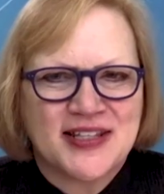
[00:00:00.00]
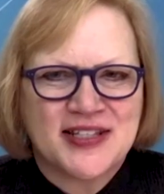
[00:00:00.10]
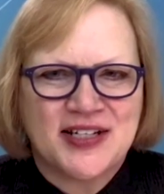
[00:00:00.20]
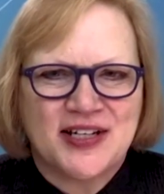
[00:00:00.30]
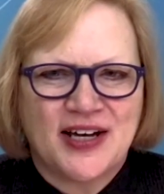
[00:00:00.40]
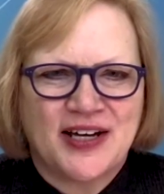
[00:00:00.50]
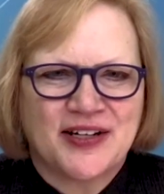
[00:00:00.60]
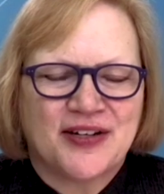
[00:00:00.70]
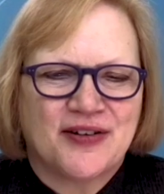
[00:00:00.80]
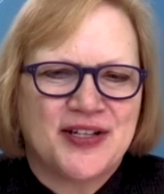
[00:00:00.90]
It's
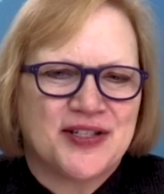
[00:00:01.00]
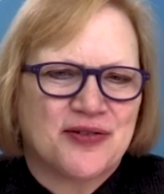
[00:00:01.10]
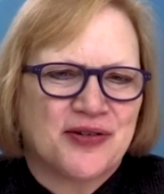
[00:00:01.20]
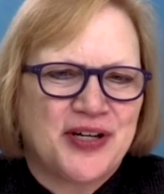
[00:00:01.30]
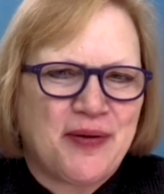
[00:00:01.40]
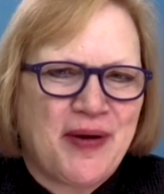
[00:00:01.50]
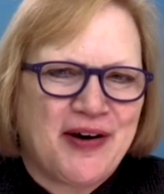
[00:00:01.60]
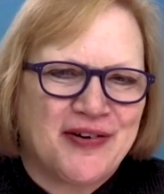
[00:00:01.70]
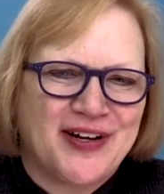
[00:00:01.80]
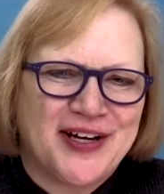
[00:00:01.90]
a great story
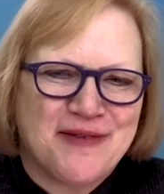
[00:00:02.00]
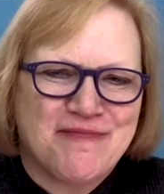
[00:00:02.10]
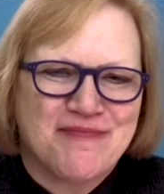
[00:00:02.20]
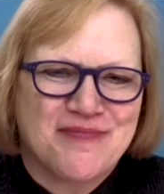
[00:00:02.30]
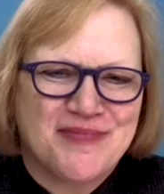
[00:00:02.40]
about um,